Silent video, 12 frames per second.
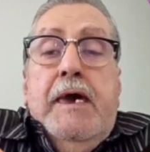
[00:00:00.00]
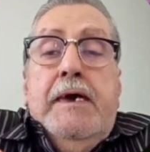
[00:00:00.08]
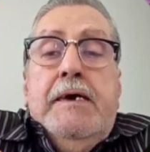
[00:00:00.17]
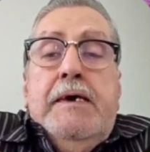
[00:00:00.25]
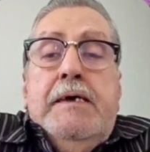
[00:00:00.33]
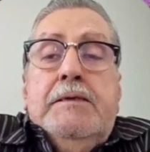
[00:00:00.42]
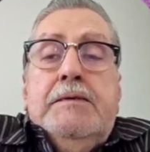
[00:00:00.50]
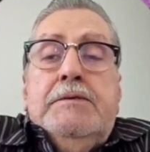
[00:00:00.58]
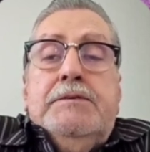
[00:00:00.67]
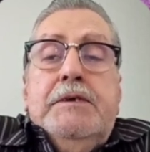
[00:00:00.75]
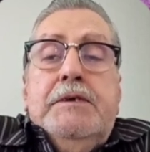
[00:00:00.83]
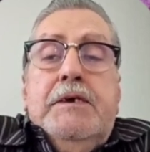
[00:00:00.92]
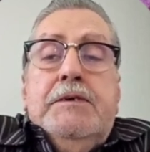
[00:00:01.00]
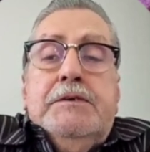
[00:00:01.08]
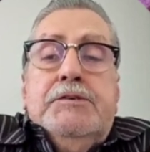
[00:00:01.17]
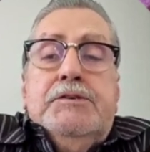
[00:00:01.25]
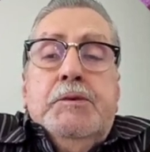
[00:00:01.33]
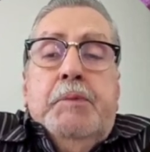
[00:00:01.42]
And
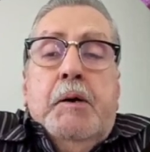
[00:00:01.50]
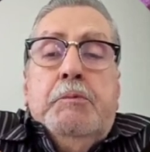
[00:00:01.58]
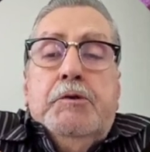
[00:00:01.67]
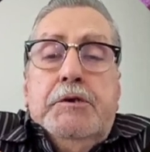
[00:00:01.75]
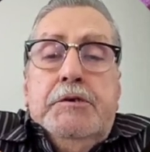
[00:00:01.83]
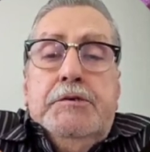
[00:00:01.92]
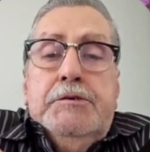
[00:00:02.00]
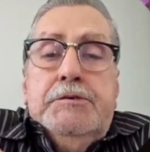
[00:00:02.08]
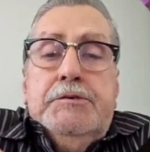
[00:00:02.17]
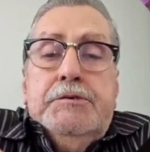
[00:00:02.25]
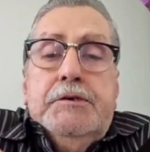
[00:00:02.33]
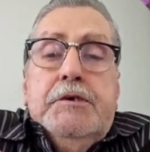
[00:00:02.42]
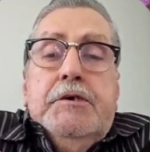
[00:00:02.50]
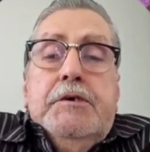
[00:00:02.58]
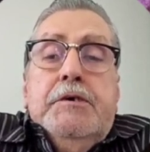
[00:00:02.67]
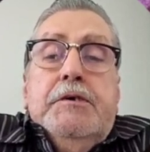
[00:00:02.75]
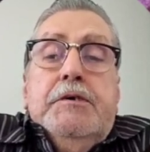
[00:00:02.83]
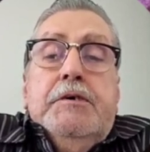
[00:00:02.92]
since the bubble is
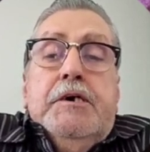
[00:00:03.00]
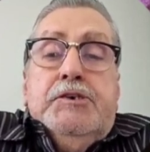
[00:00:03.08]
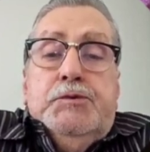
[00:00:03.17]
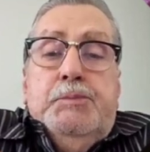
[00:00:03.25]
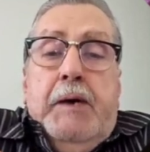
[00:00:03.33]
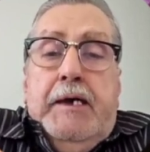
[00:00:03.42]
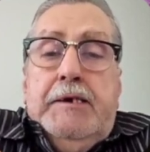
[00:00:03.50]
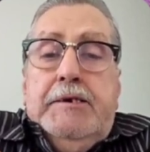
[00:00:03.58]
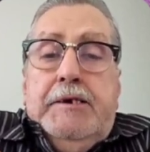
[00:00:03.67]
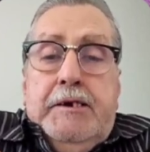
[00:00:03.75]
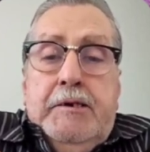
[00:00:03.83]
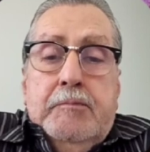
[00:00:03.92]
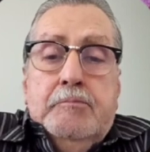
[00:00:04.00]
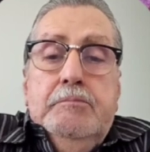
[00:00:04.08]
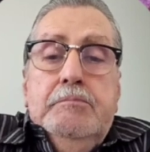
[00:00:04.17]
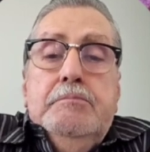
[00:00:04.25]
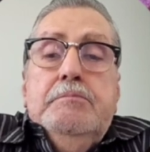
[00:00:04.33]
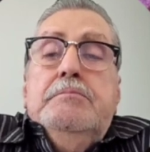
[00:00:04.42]
expanding,
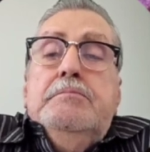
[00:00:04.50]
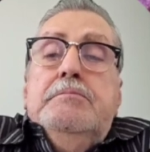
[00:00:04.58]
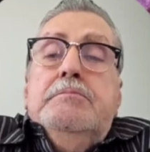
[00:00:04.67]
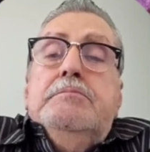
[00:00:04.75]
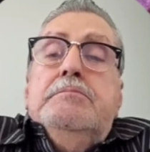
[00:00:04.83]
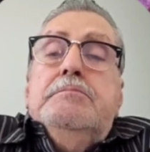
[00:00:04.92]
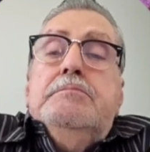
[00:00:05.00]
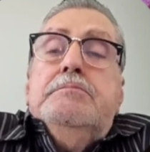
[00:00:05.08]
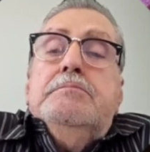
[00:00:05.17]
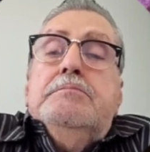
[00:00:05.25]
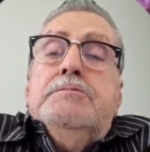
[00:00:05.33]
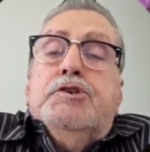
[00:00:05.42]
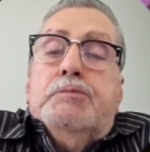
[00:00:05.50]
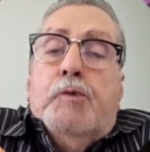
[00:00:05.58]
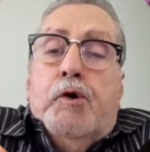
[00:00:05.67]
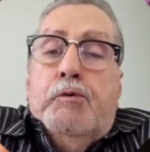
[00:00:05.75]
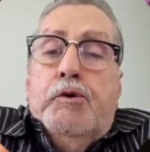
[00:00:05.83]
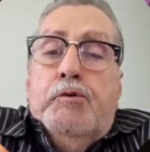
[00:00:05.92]
there's
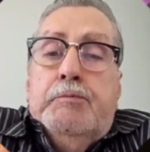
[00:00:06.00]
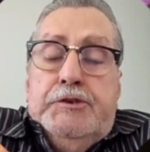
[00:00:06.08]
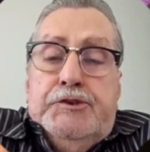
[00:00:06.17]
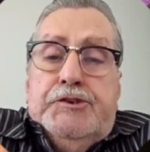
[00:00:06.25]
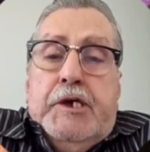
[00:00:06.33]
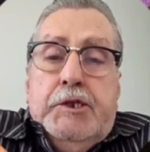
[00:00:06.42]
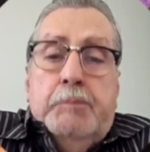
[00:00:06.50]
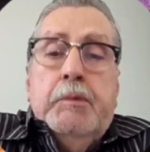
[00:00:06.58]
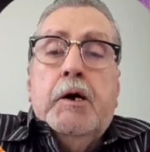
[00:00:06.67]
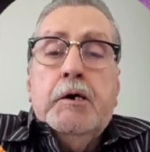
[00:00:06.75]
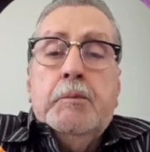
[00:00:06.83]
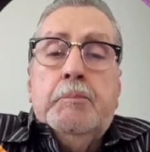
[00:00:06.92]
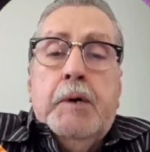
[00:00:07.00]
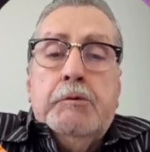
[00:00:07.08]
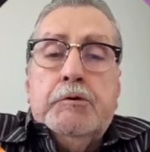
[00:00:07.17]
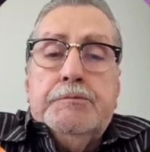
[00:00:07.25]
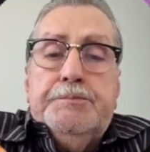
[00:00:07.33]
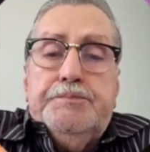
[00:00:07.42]
more room inside the
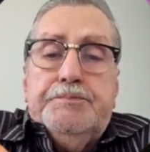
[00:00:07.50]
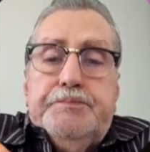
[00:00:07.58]
bubble.